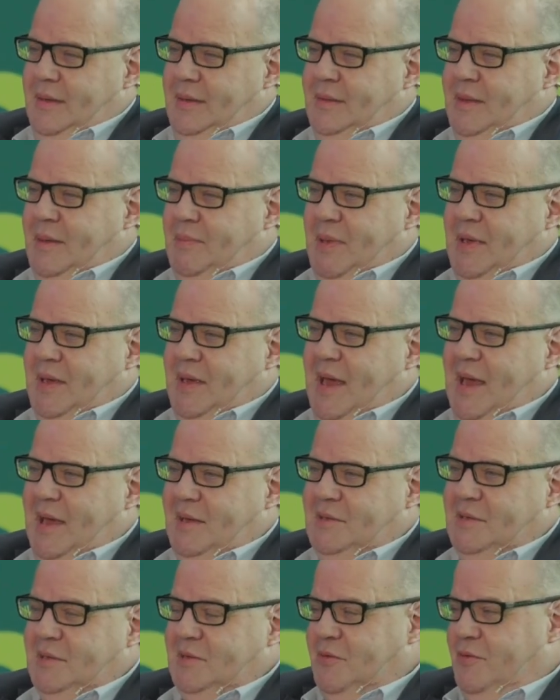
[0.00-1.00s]
there'd be
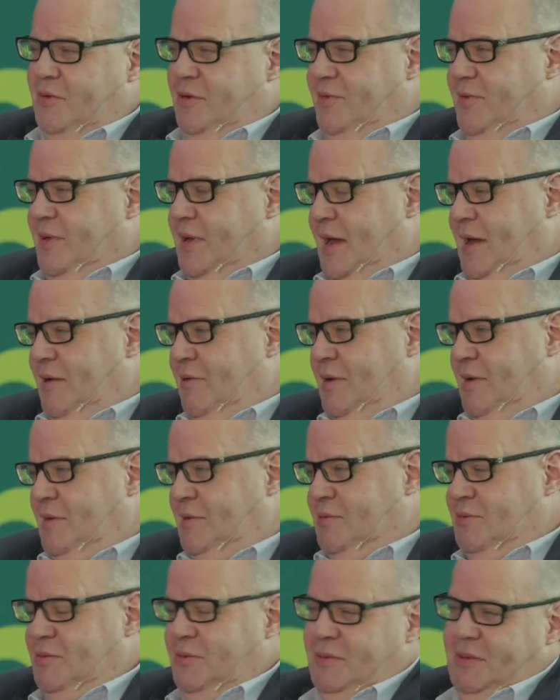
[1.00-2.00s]
catastrophic
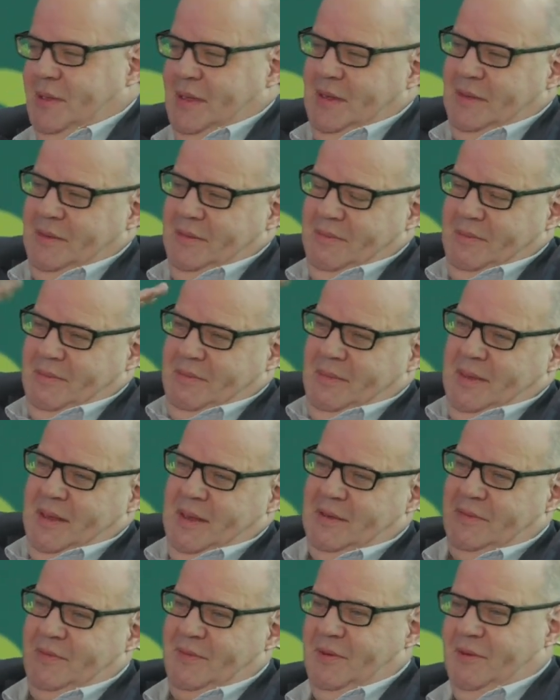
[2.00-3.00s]
errors, or, you know, the
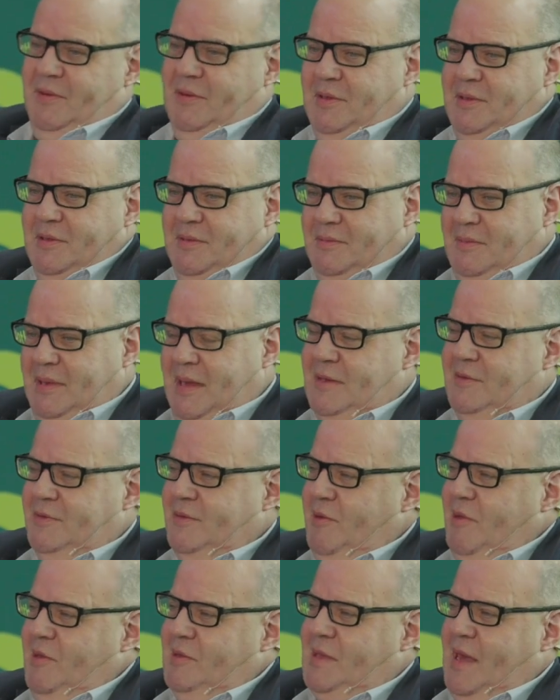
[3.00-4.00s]

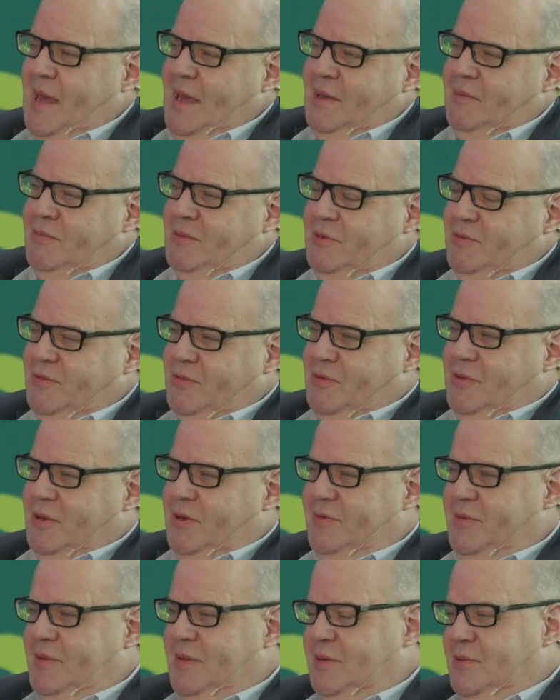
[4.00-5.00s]
interviewee's head would fall
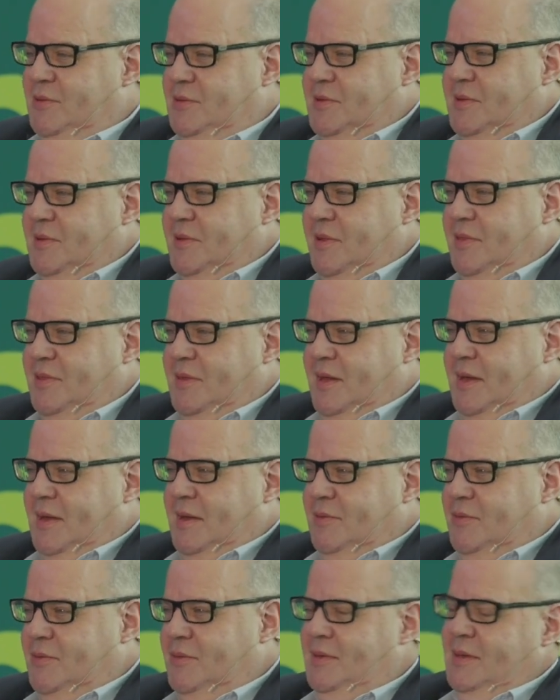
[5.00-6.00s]
off in the course of the
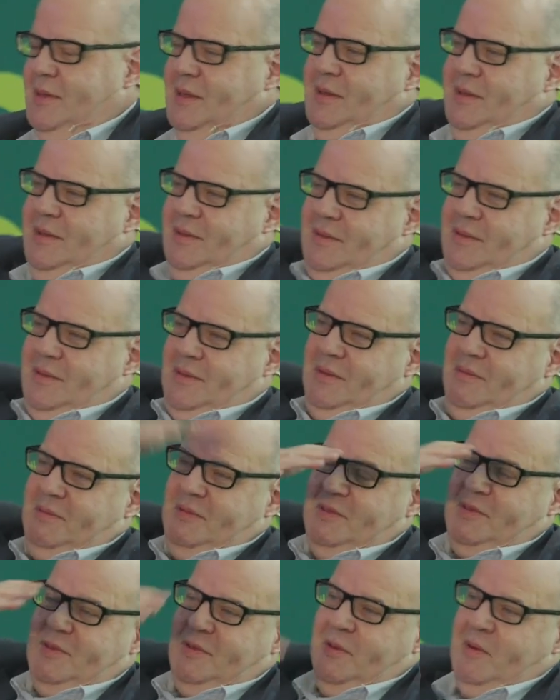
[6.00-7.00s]
thing, or the
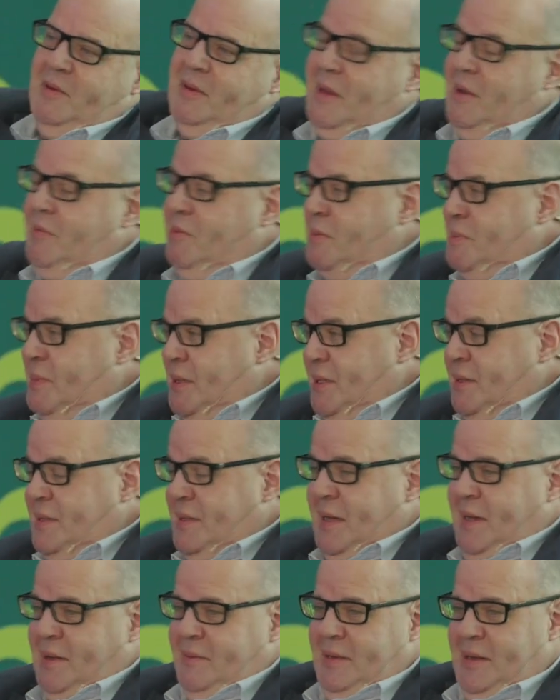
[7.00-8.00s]
studio would burn
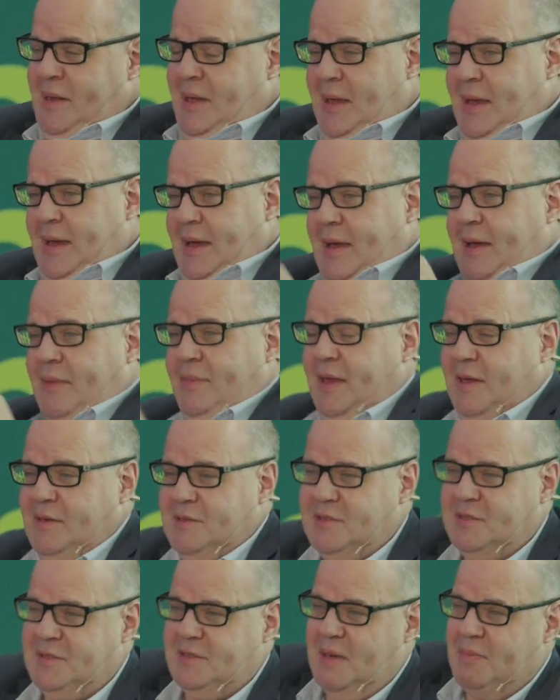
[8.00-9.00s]
down, and they'd
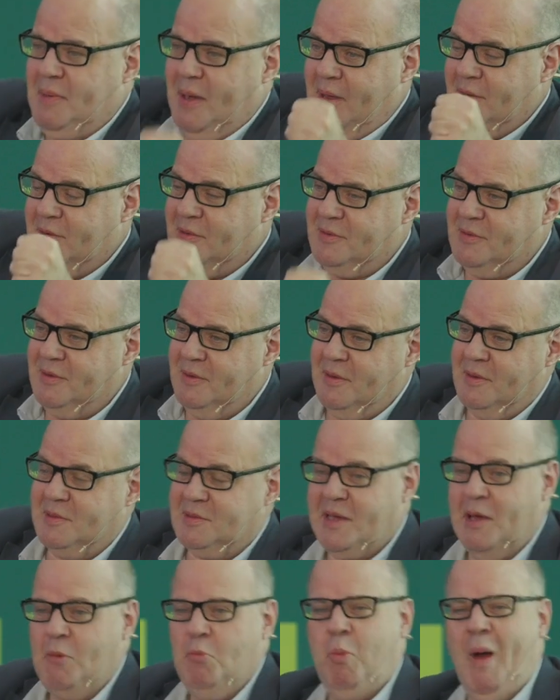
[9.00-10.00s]
skip out of the studio and
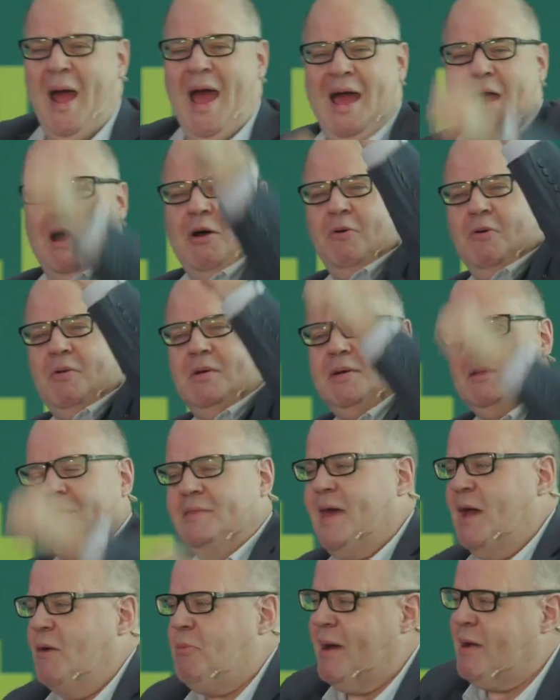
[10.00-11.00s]
say, wow,
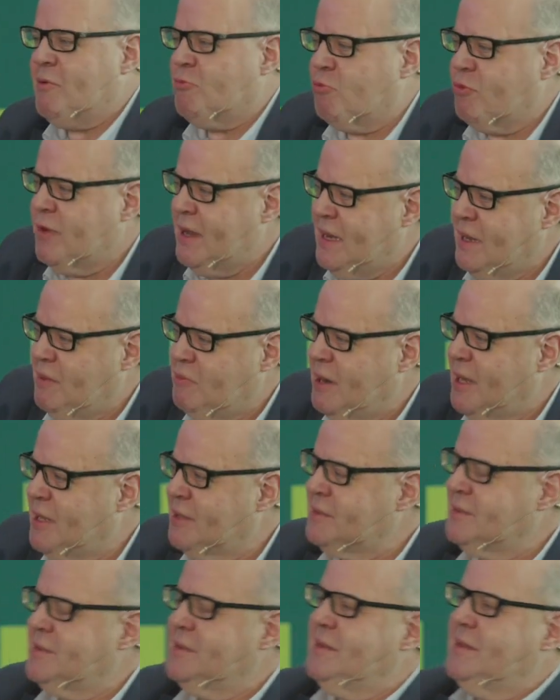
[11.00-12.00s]
that went really
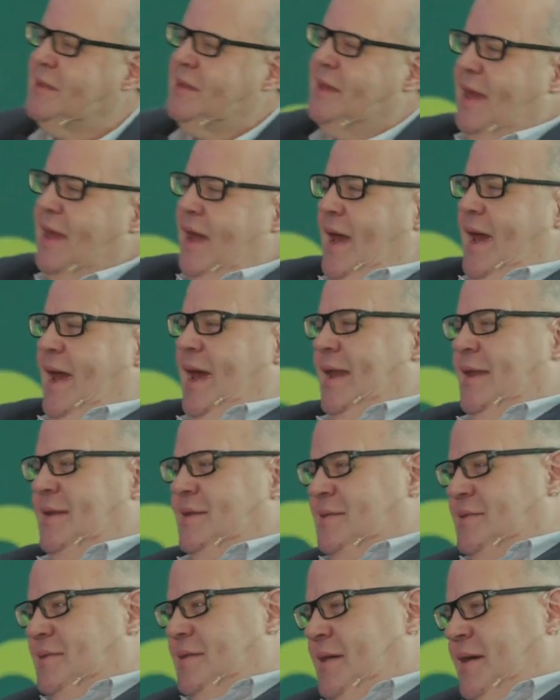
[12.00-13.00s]
well.
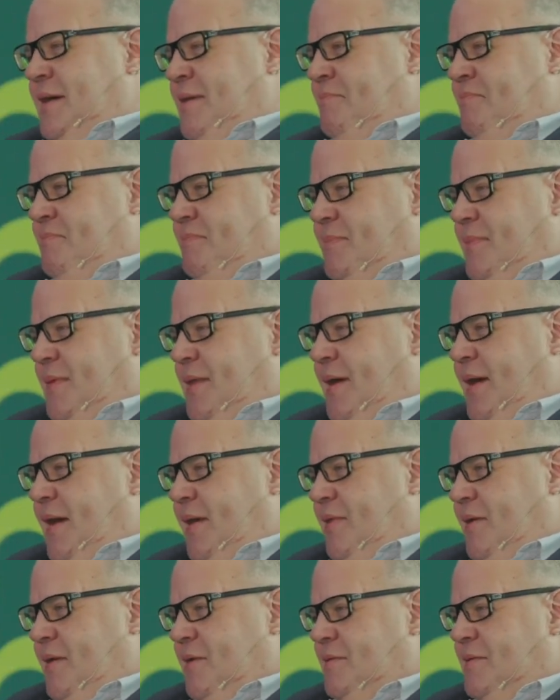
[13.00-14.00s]
And I
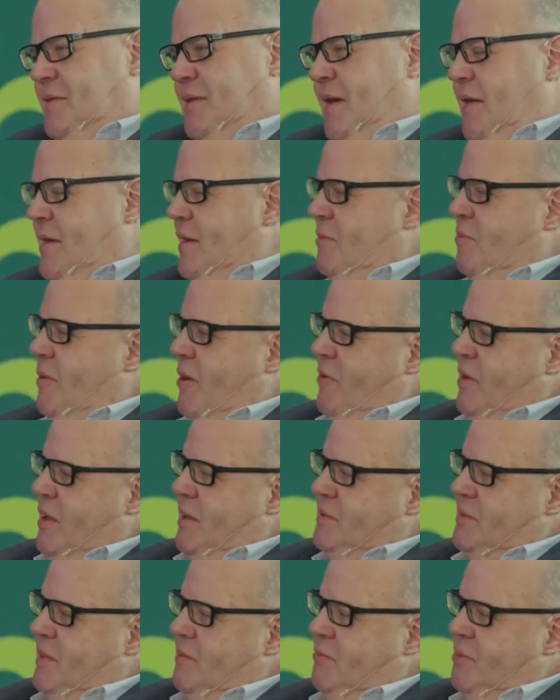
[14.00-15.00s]
think it's slightly
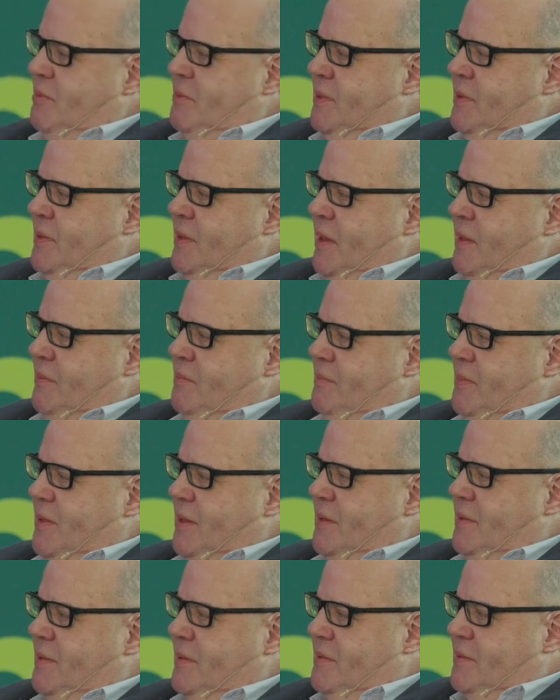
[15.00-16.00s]
worrying temperament, that,
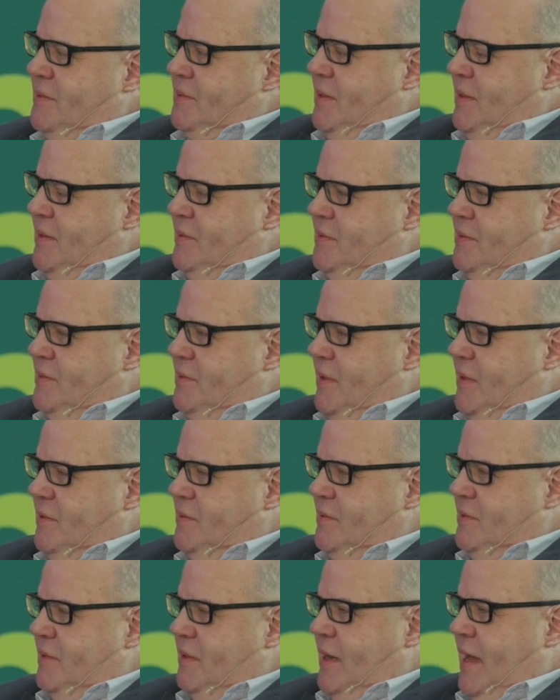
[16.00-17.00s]
because it
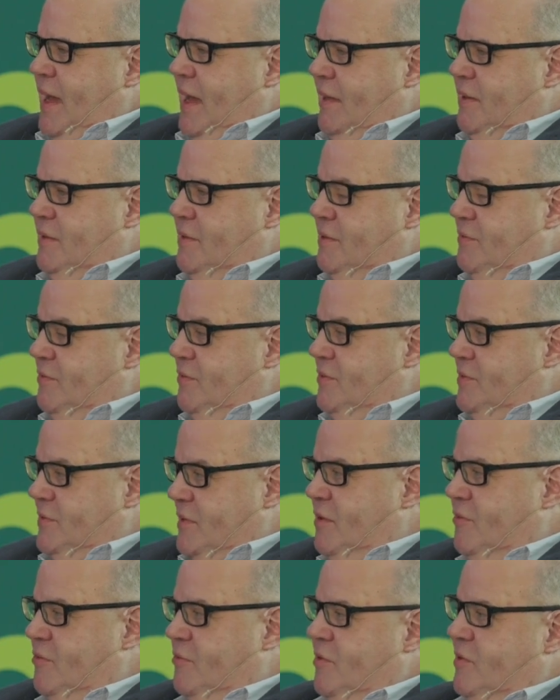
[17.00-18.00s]
suggests a lack of
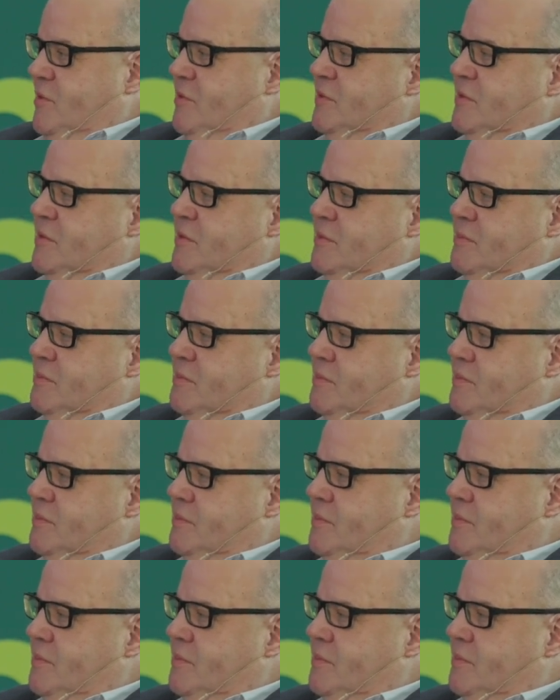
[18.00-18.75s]
self-criticism.